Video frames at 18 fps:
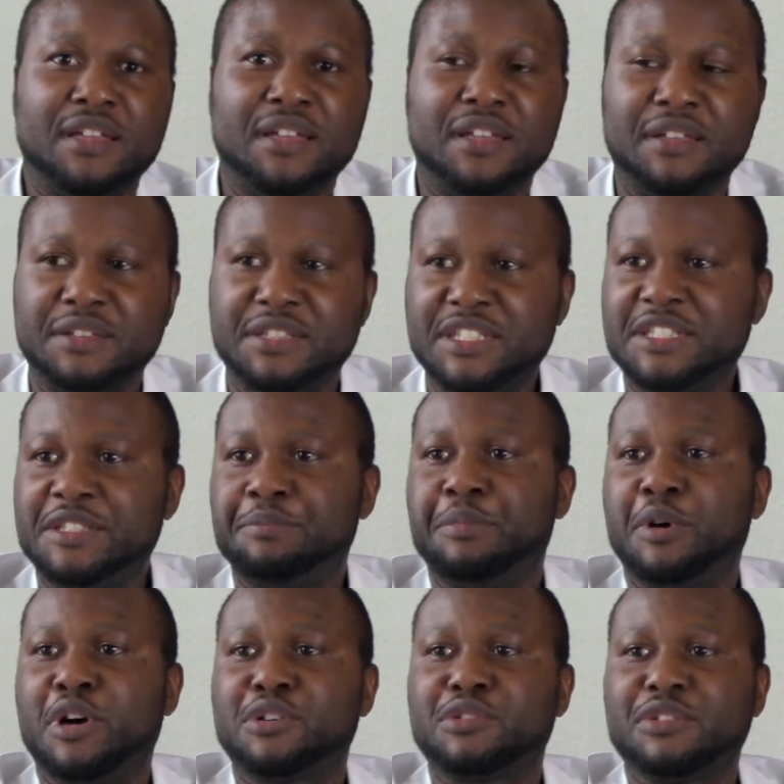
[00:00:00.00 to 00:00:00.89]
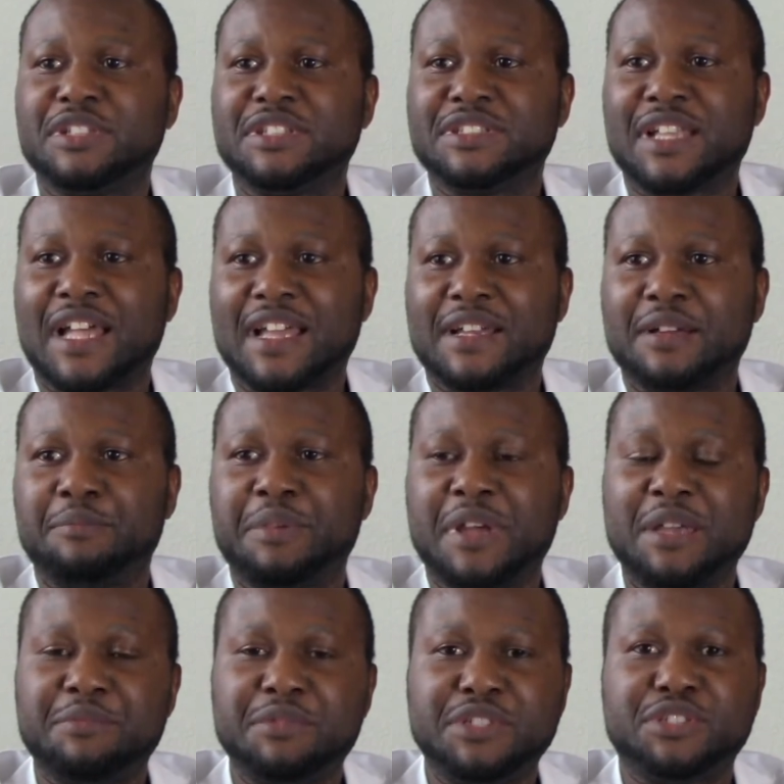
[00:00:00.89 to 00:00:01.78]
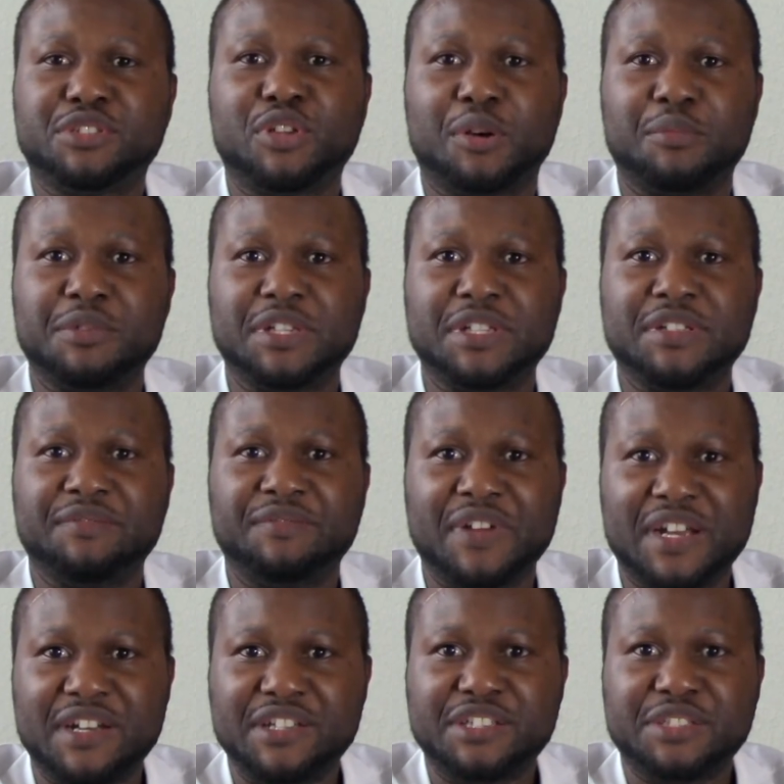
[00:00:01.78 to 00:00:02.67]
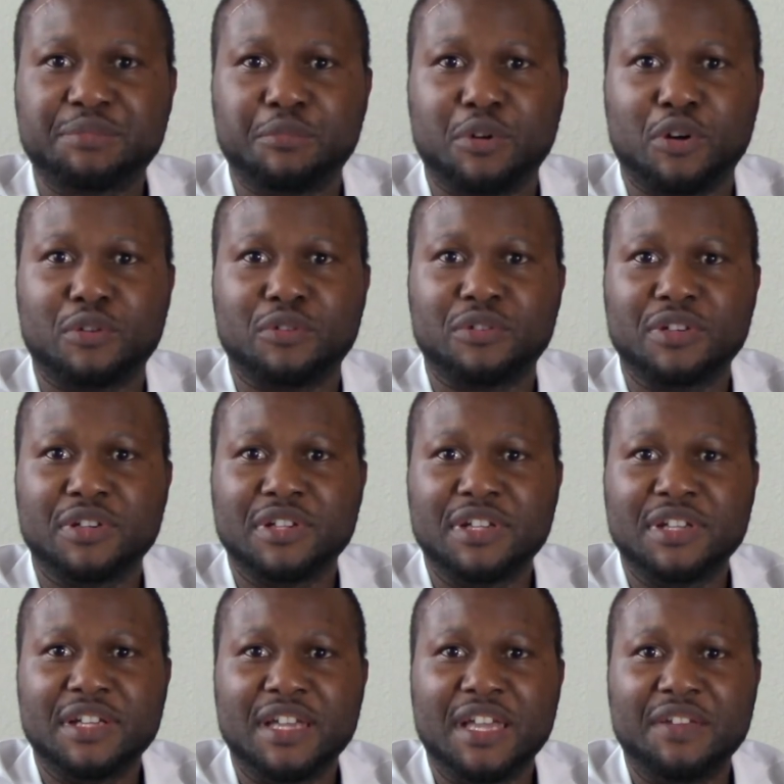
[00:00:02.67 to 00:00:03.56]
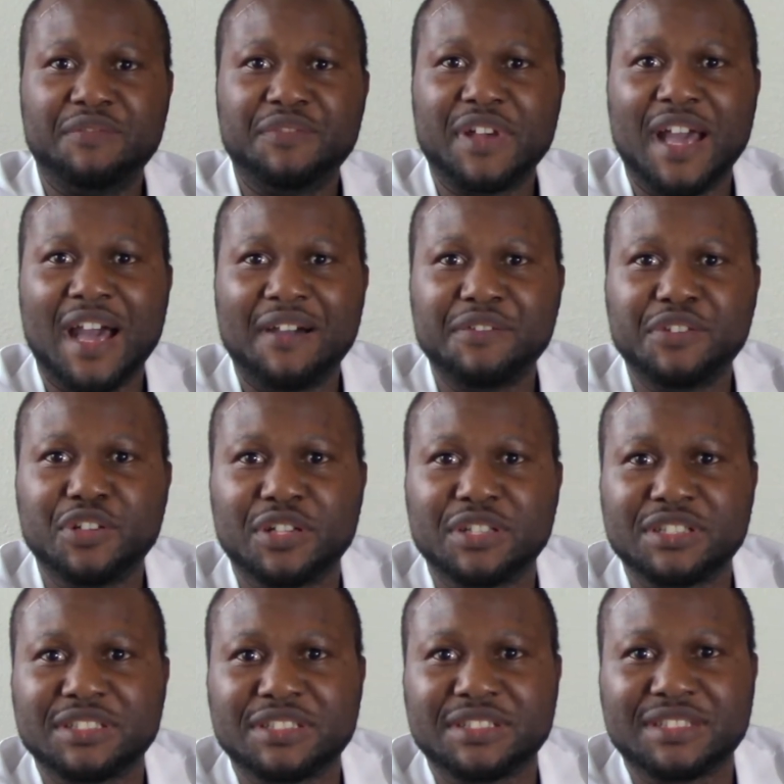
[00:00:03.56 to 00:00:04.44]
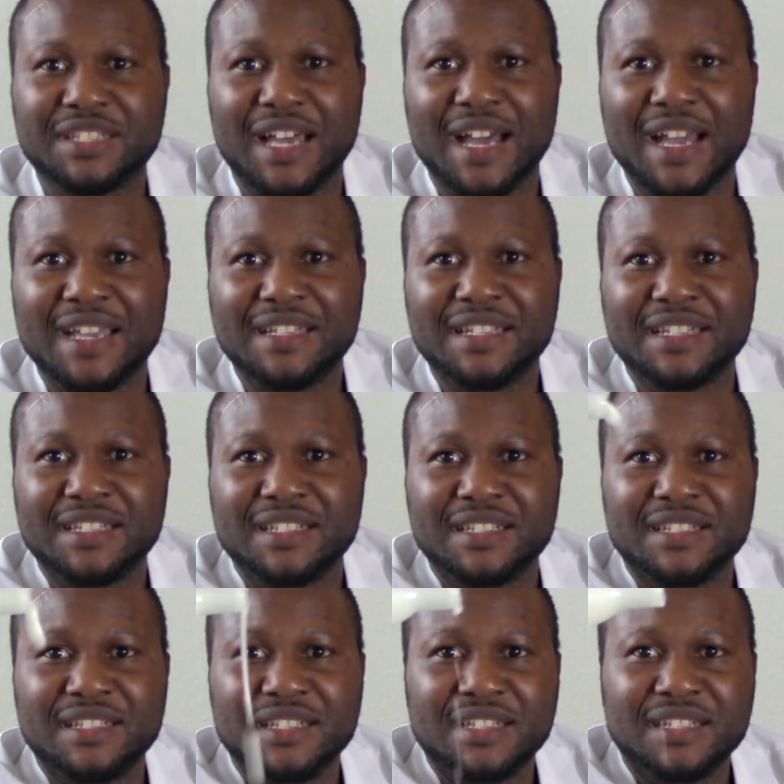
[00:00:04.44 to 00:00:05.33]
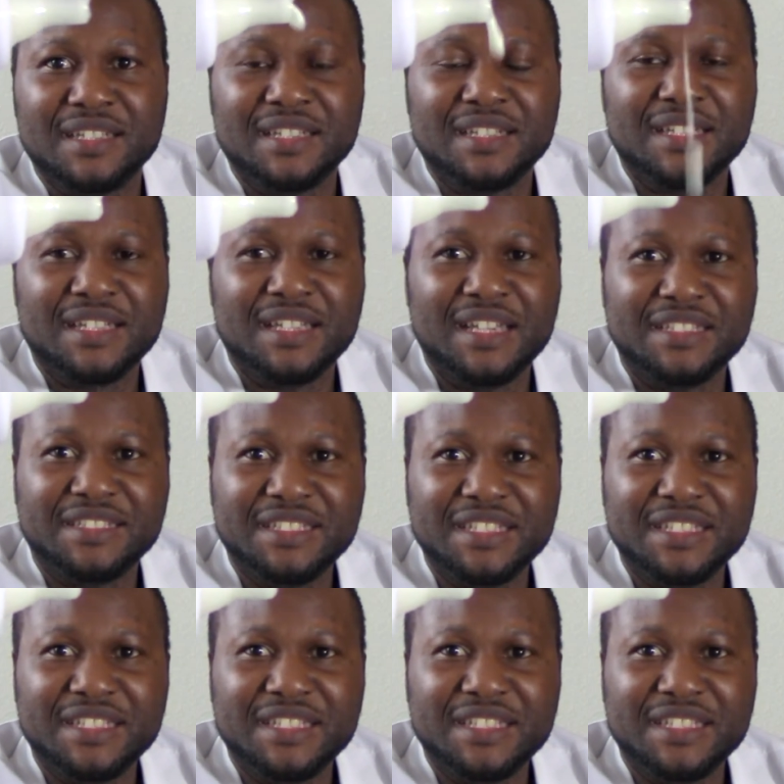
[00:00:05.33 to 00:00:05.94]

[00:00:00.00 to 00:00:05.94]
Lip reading: This bottle is like a baby's tummy, very small. If you have it on its side, it's